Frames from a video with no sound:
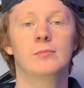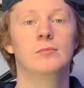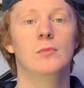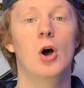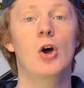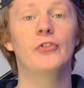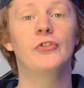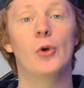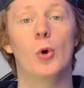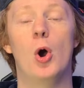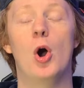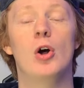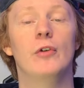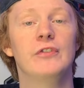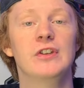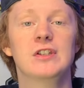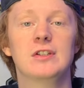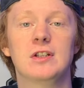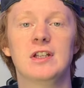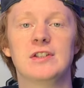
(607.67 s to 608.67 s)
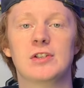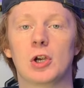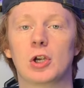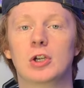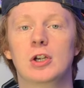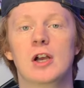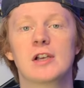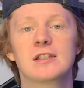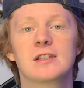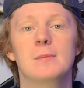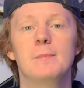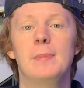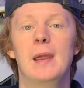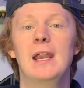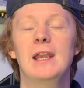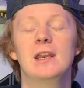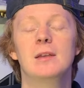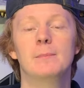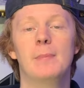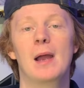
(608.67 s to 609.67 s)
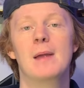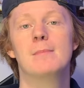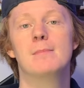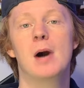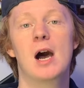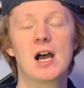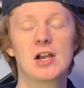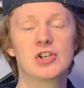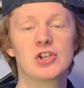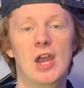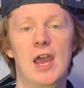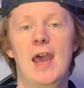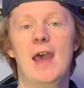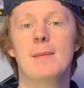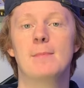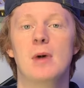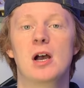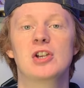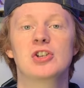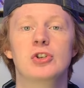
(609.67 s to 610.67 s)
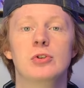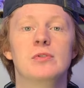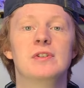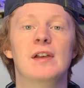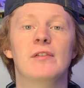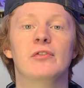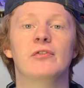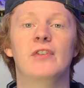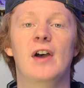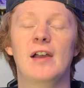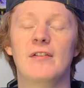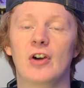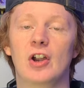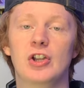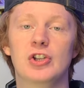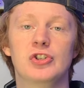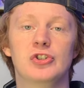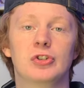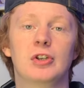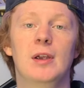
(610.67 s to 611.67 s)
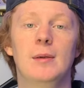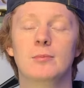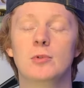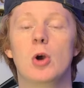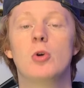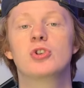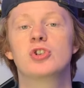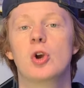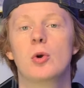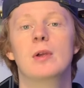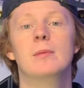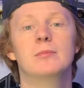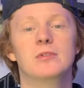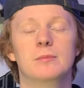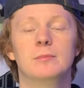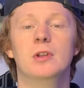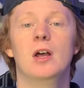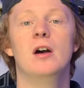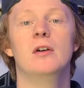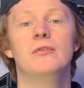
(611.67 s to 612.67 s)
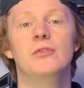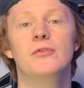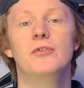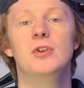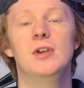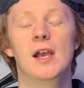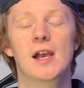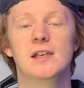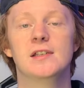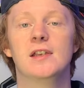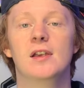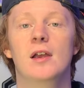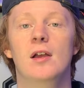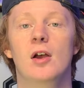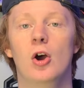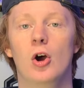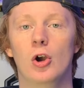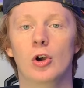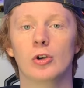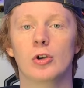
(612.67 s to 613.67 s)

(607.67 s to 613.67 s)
Also, all of these cleats are custom painted by Mosh at Mosh275 on Instagram. Go show him some love if you guys aren't